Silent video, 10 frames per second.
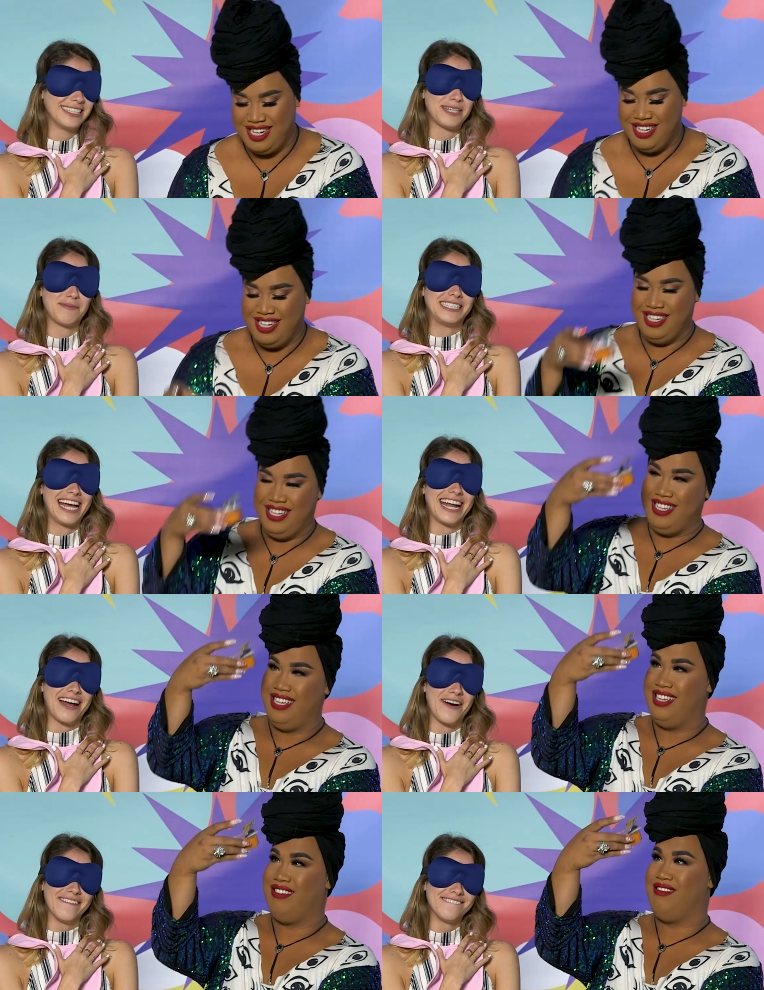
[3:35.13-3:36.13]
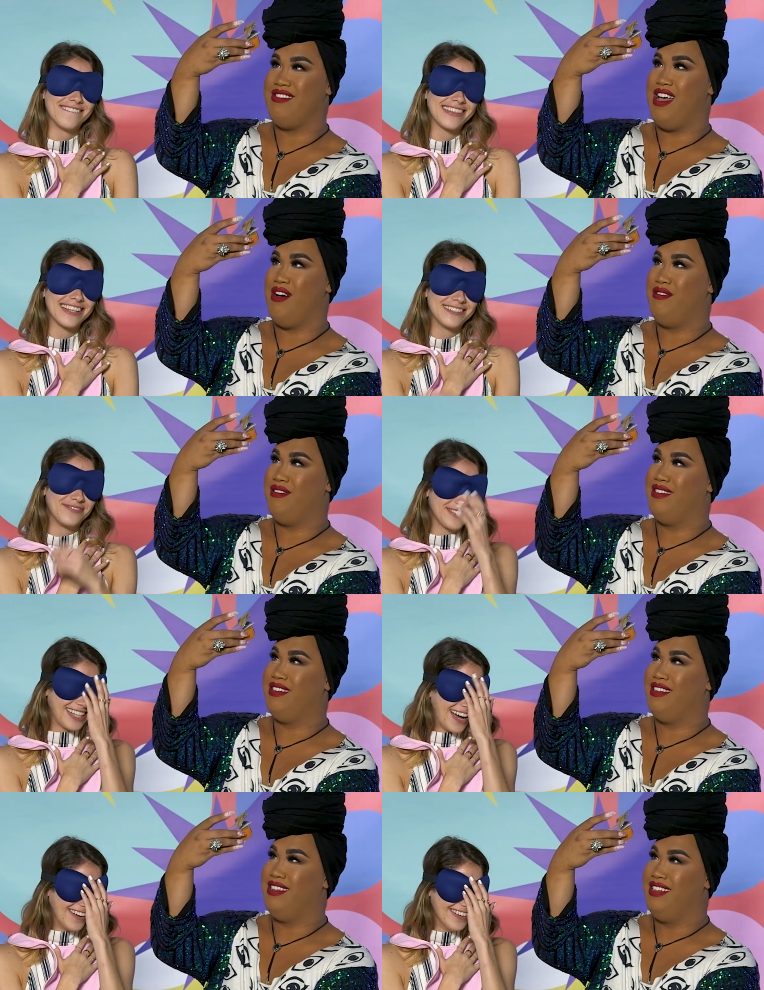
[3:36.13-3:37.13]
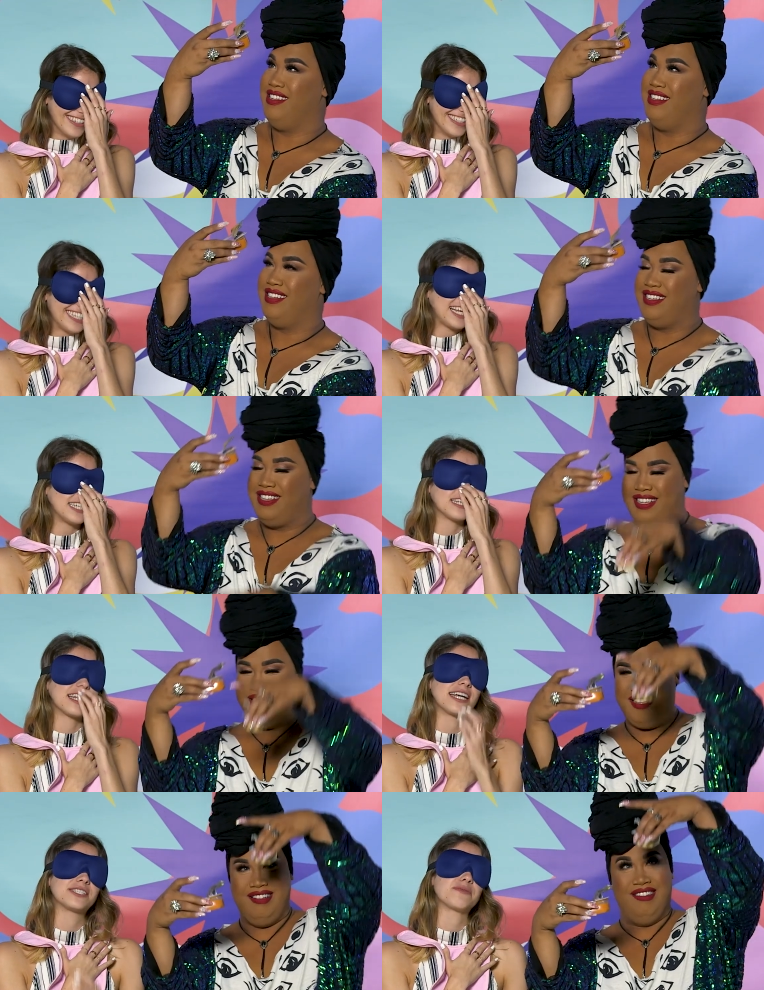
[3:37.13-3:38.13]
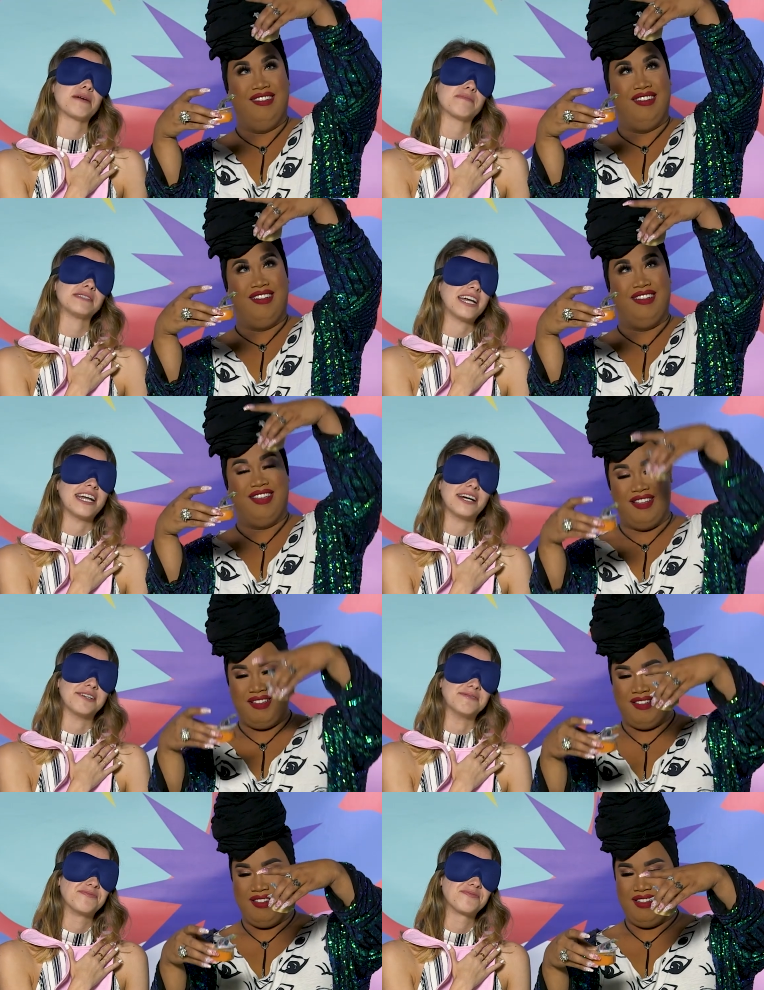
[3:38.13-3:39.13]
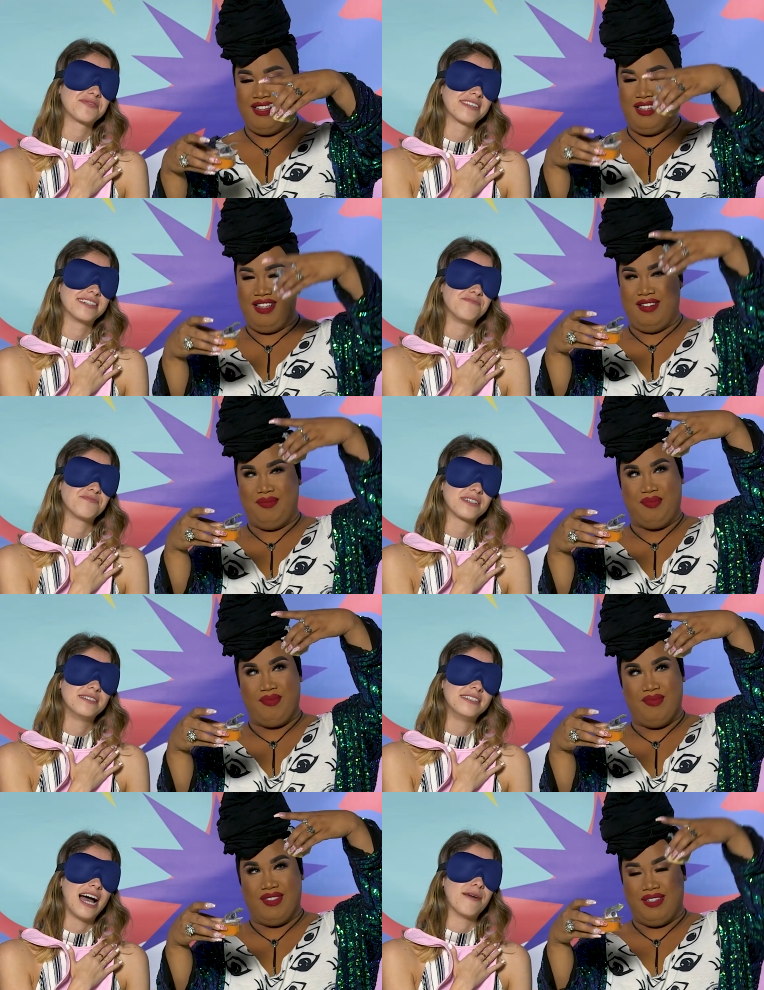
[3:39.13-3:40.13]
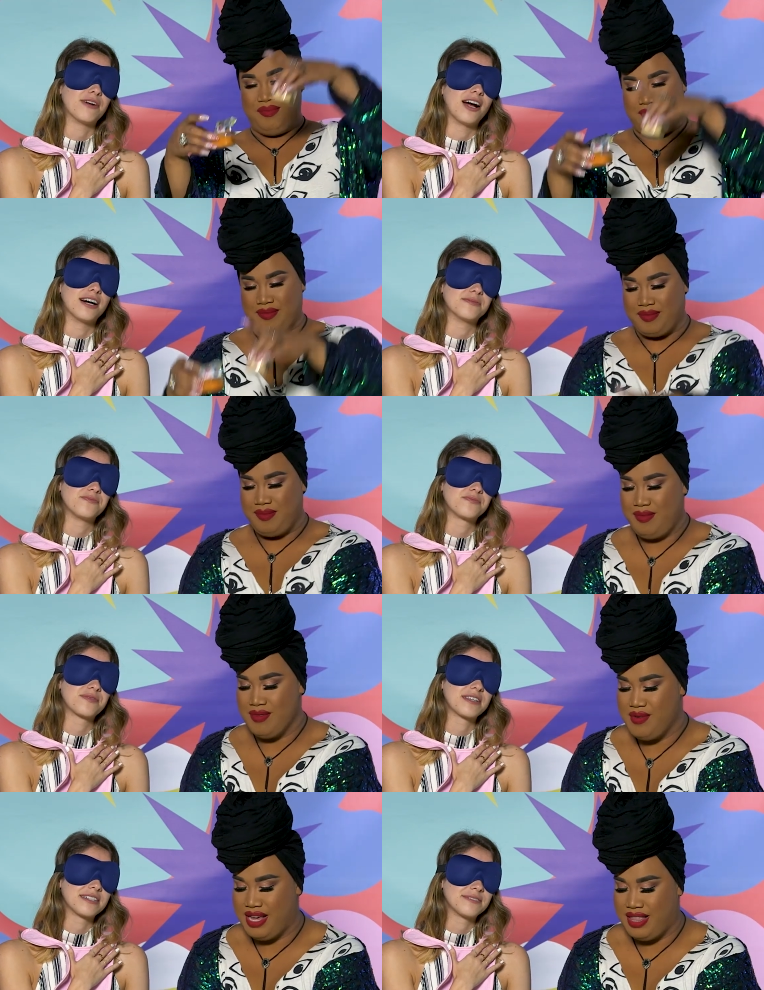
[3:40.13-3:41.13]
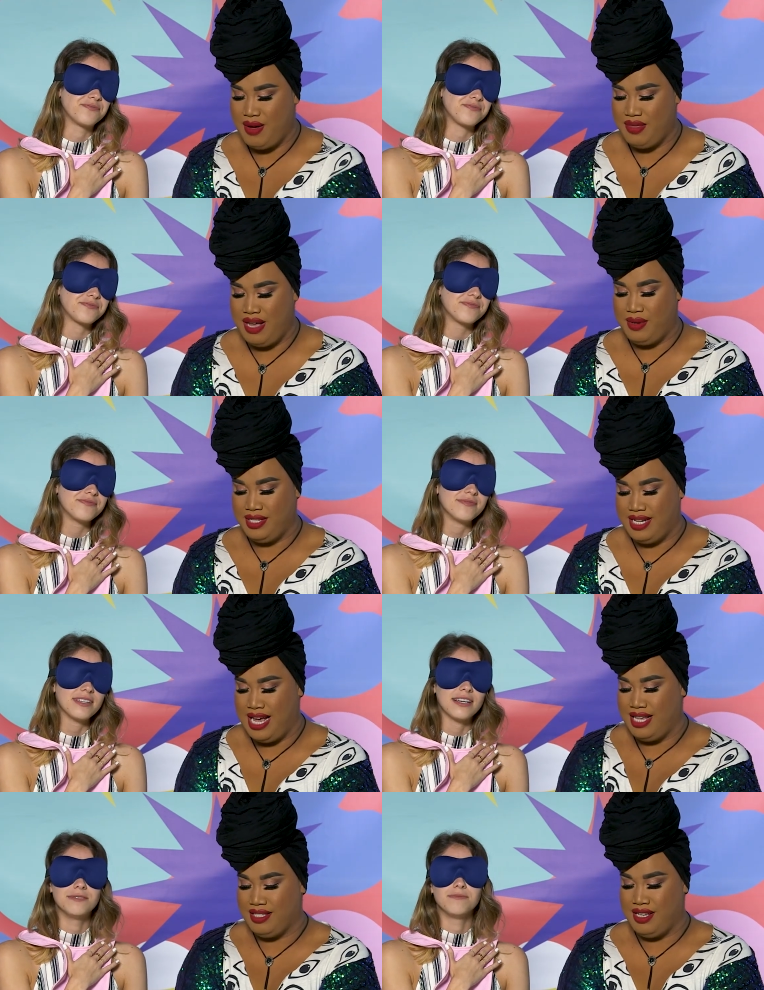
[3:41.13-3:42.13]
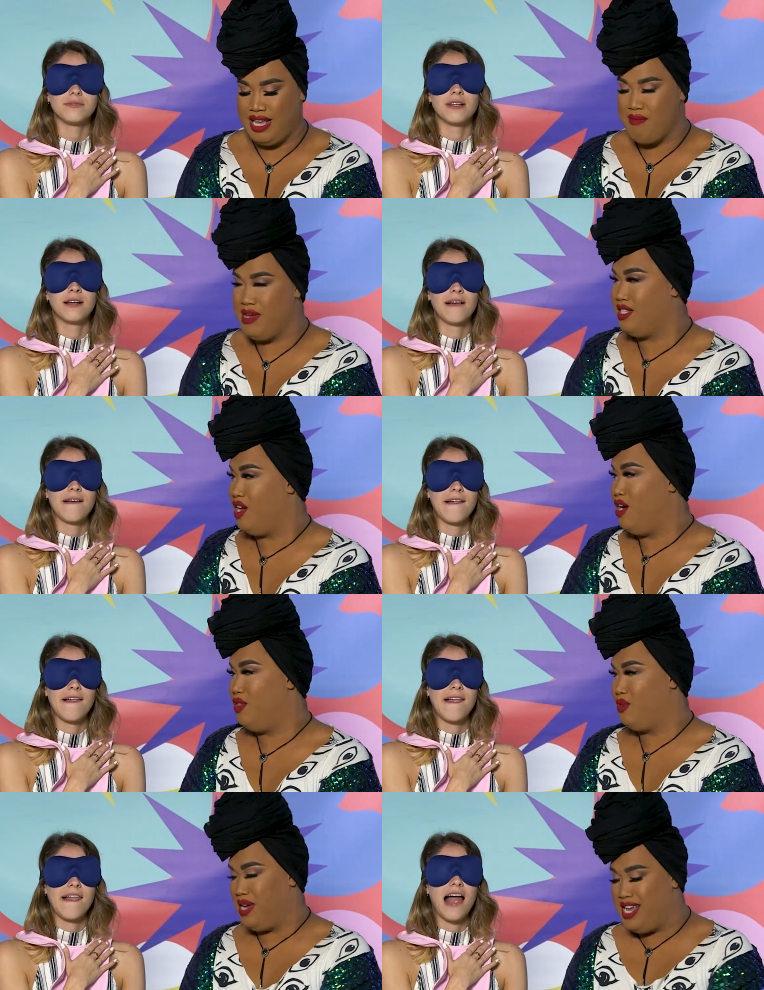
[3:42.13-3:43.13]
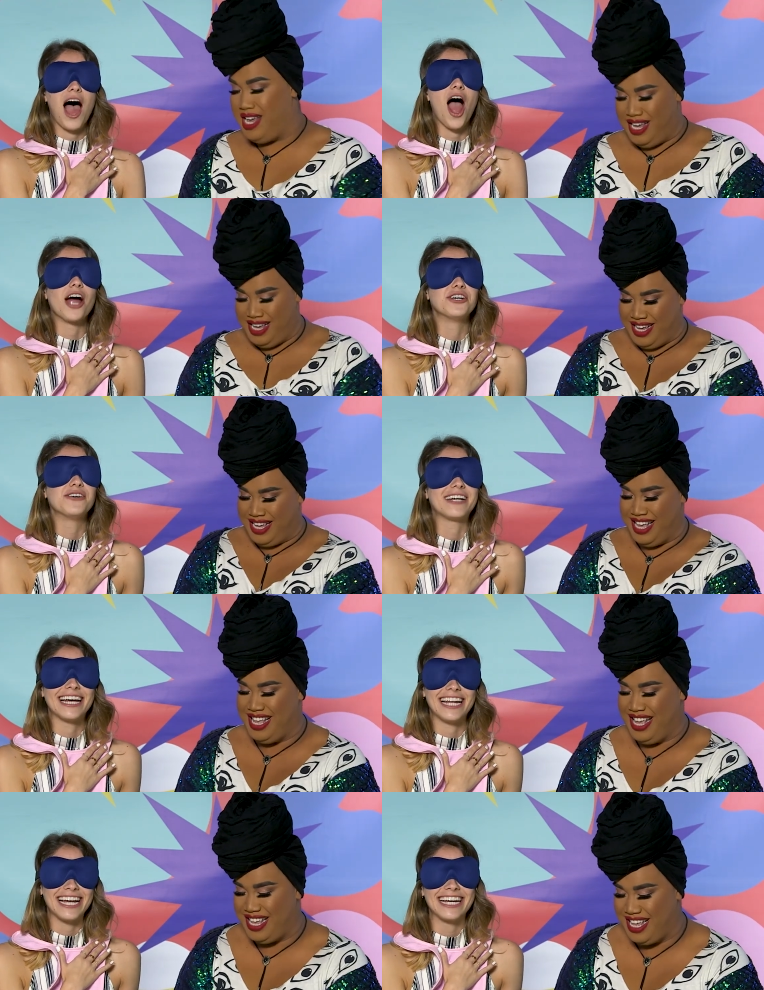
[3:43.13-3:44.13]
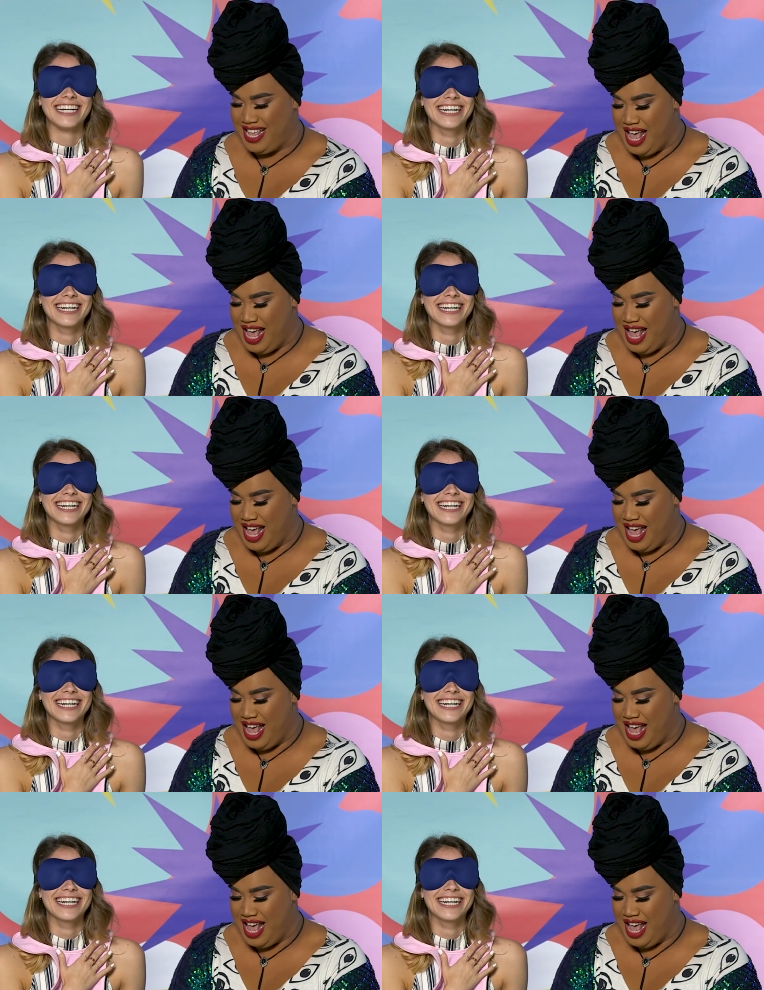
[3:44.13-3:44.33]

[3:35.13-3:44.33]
Speaker 1: Is it potato? No. No? It tasted like sweet potato. I'm wrong.
Speaker 2: Okay, that, that was a test because I mixed all three. Are you kidding?